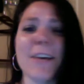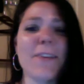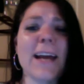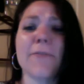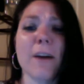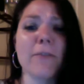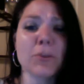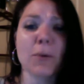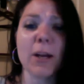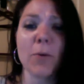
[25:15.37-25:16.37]
that at Forever
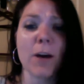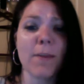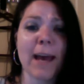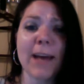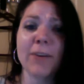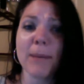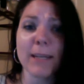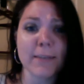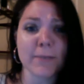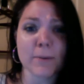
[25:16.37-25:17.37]
21. That had to be
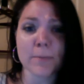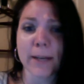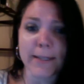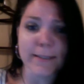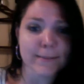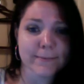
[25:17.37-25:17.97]
a different place.